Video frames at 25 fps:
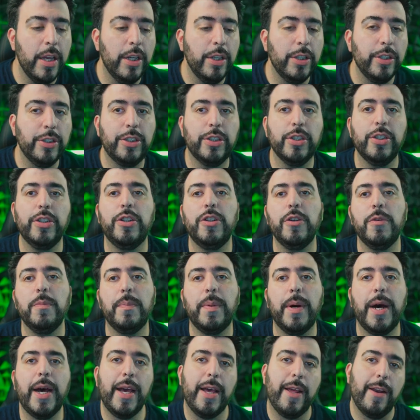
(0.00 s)
should you
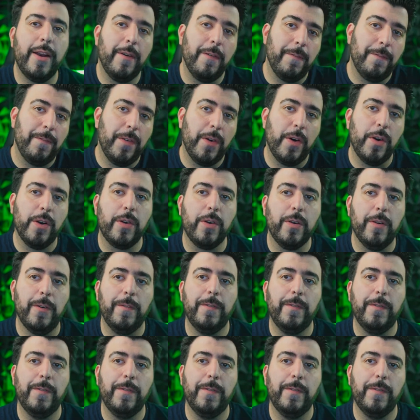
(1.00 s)
buy it vertical